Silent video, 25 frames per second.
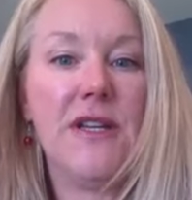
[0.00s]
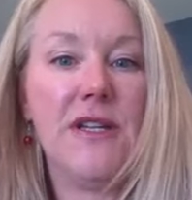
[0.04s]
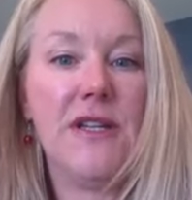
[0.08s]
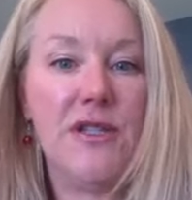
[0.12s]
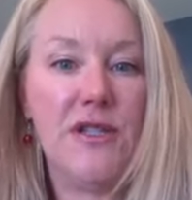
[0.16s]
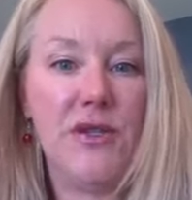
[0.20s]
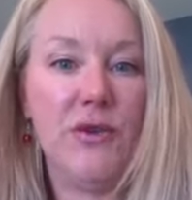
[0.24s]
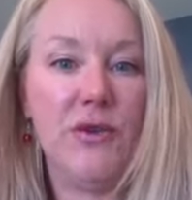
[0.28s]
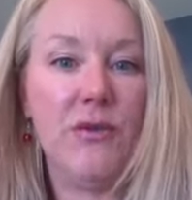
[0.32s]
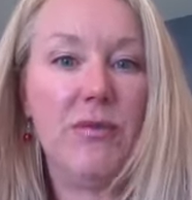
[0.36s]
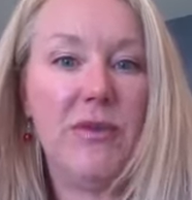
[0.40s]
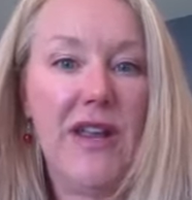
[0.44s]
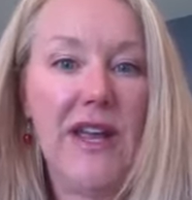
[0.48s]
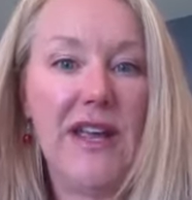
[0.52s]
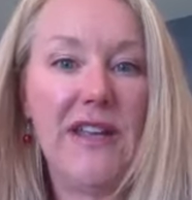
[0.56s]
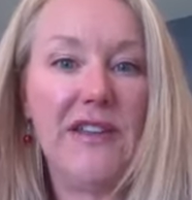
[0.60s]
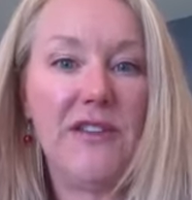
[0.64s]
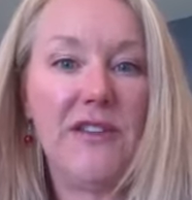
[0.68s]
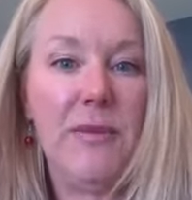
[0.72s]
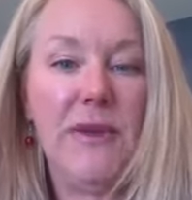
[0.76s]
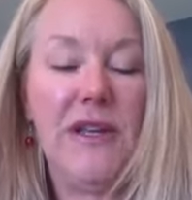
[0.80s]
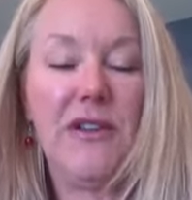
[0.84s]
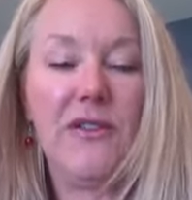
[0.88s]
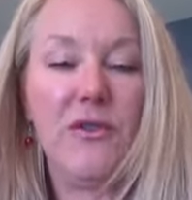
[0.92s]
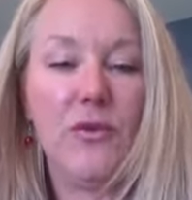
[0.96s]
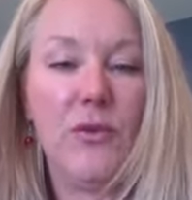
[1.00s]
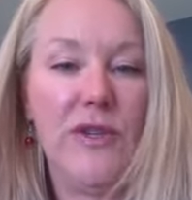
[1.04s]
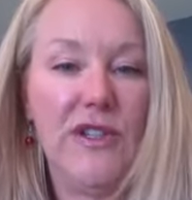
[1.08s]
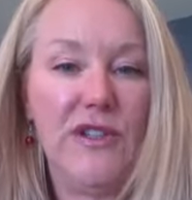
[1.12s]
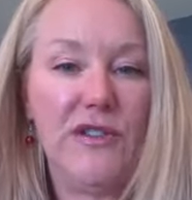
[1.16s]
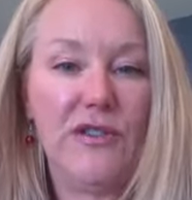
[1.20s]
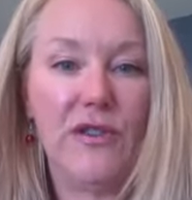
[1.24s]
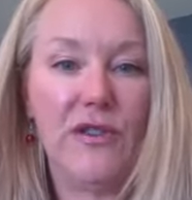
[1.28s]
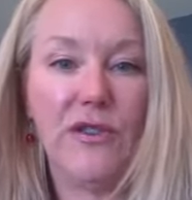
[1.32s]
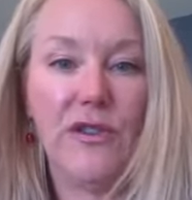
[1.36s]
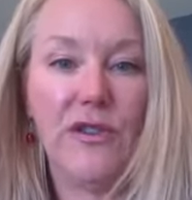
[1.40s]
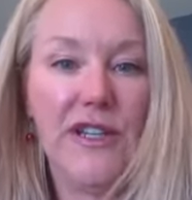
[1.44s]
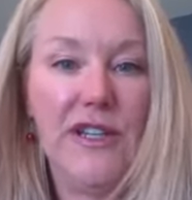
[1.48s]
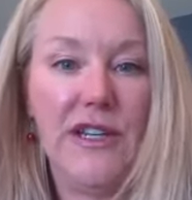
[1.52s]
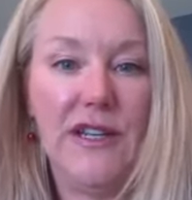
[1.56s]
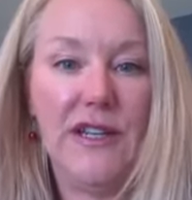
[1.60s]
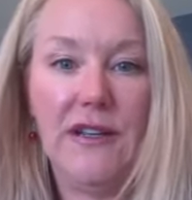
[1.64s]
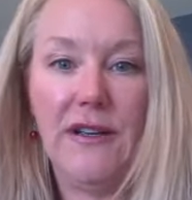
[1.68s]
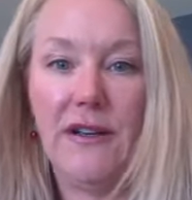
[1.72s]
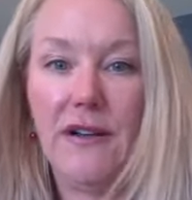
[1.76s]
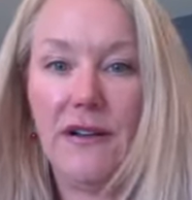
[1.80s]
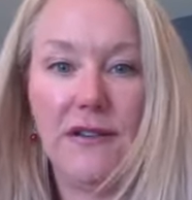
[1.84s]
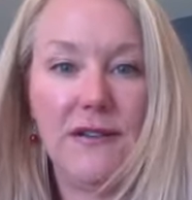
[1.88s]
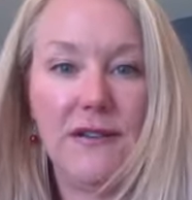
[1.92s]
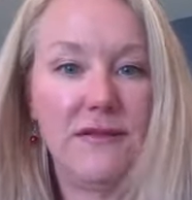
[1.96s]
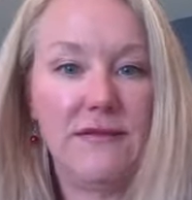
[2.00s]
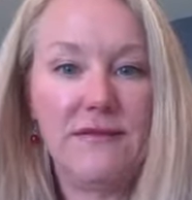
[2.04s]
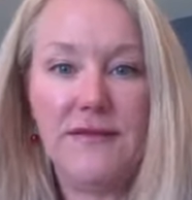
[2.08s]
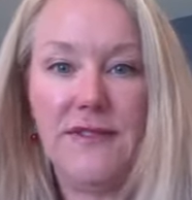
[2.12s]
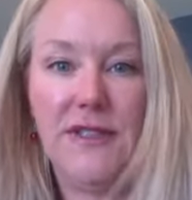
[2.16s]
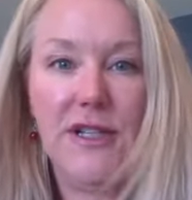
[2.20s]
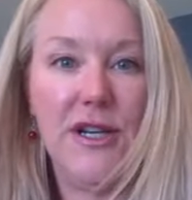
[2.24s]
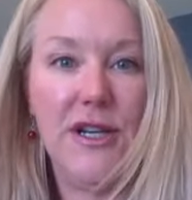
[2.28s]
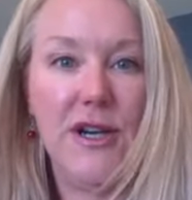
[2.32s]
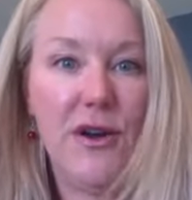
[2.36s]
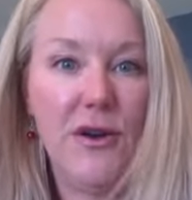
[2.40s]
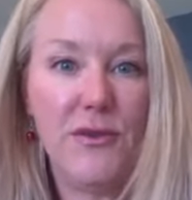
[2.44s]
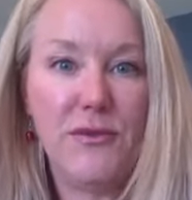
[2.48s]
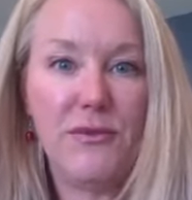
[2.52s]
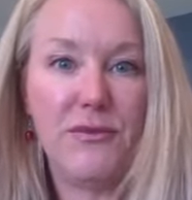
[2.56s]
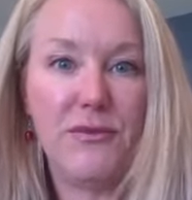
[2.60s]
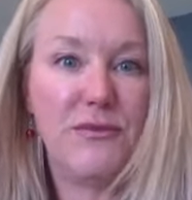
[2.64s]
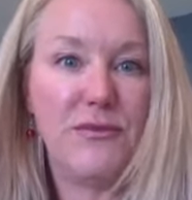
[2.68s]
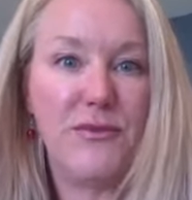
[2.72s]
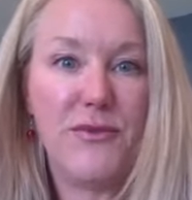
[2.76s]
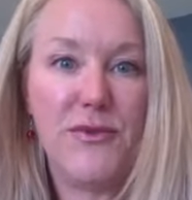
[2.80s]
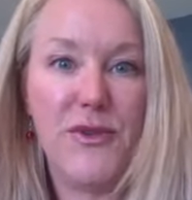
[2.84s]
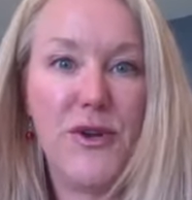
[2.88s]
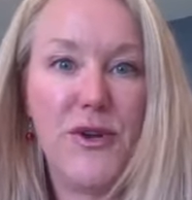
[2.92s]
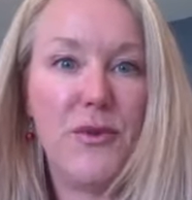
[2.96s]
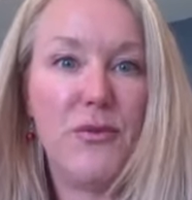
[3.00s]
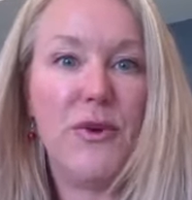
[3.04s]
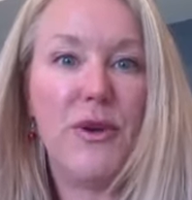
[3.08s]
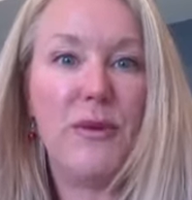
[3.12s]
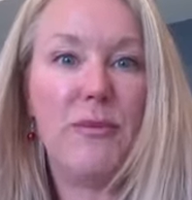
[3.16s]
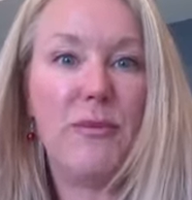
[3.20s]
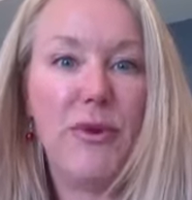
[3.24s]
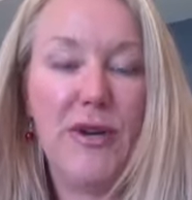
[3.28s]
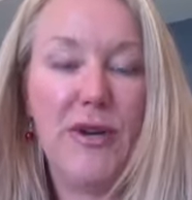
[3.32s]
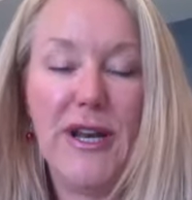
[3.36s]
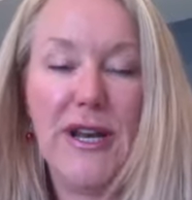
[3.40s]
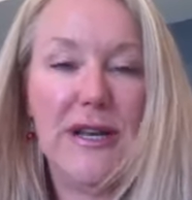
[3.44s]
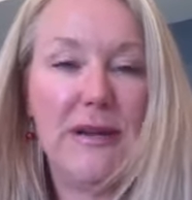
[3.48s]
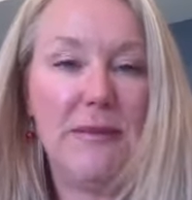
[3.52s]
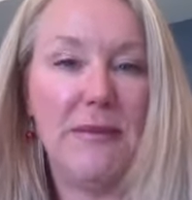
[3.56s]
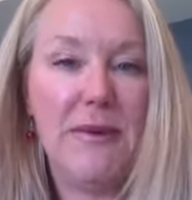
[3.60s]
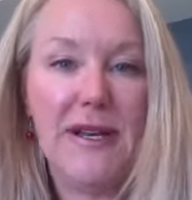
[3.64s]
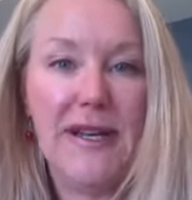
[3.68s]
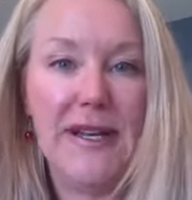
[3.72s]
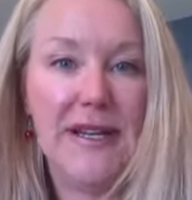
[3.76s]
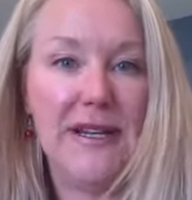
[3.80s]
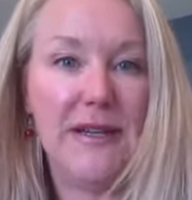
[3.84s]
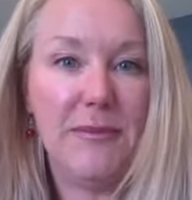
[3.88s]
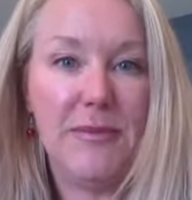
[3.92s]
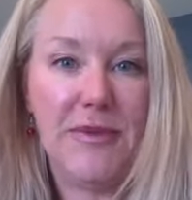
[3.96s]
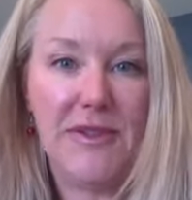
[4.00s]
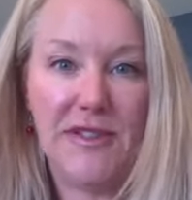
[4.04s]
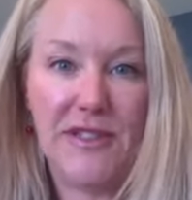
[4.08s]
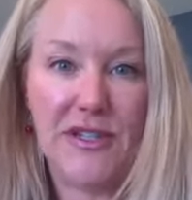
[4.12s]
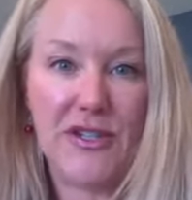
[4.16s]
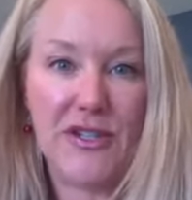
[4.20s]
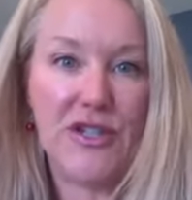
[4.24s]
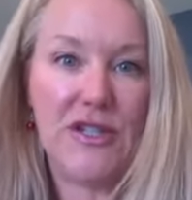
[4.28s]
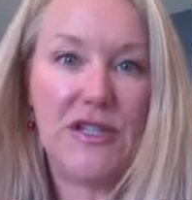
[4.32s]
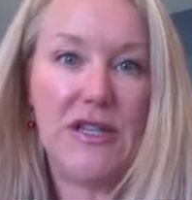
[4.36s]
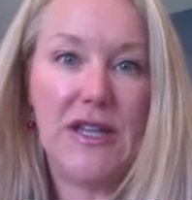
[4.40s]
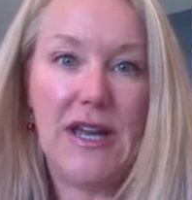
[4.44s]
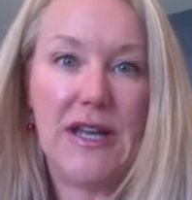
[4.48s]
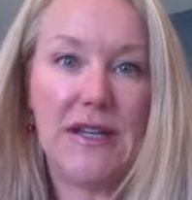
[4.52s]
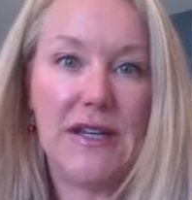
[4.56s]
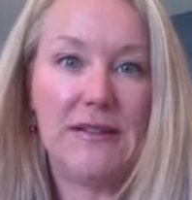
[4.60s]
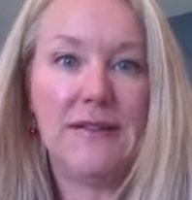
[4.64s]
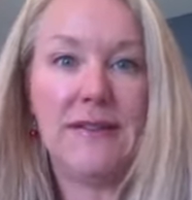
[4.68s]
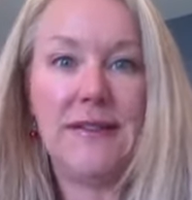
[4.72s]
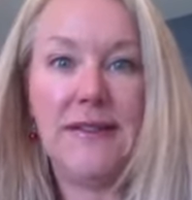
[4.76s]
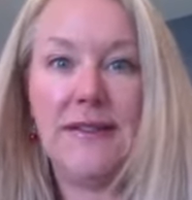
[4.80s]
to a place, because we certainly, don't want to put anybody in a position that